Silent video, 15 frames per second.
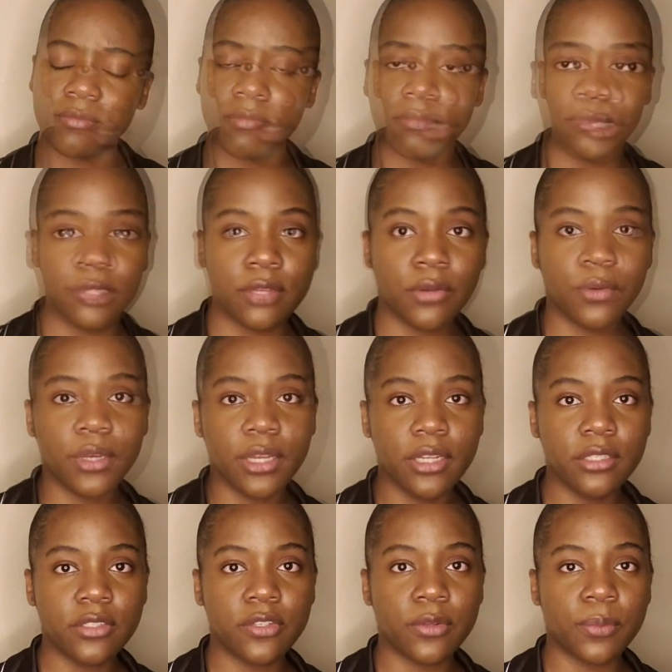So
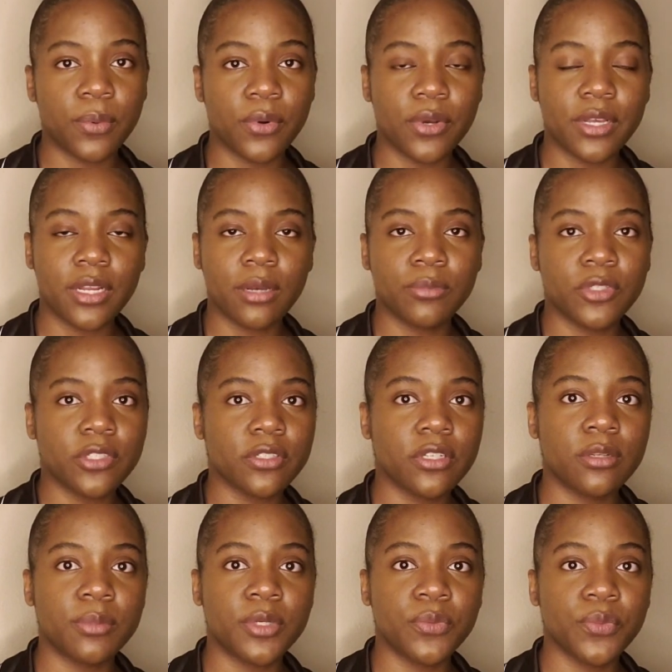getting to the point, I'm just going
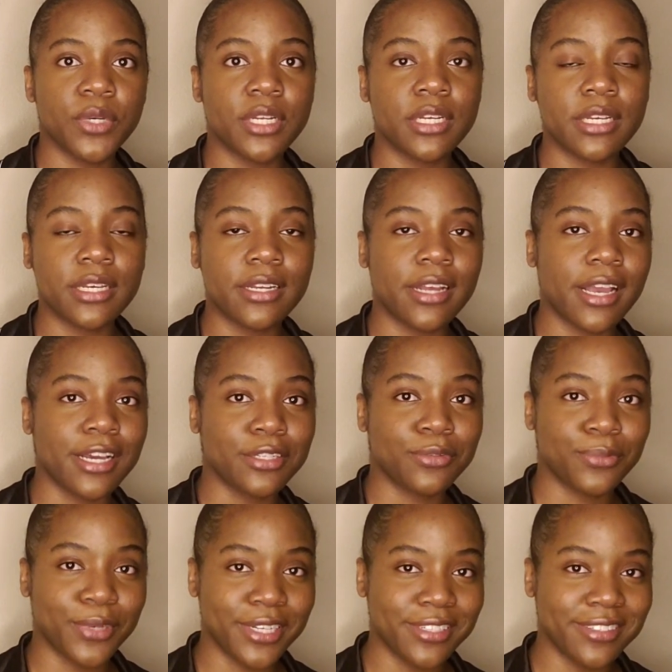to be reading it as
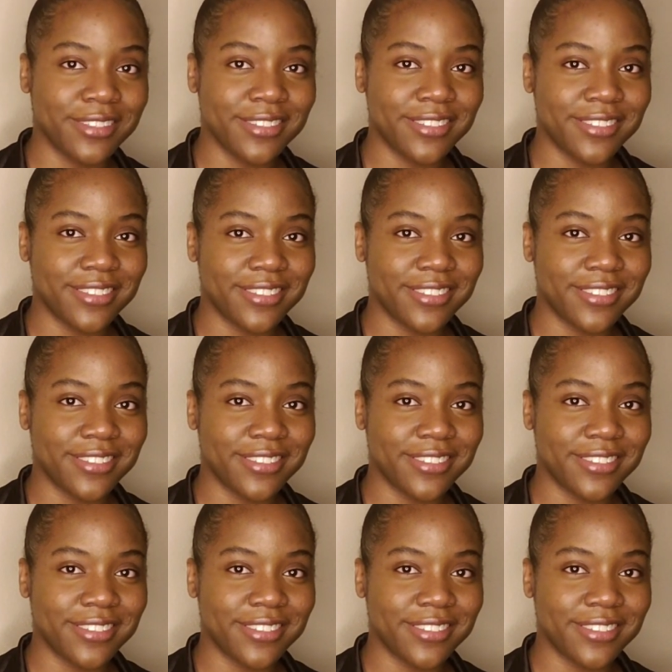written.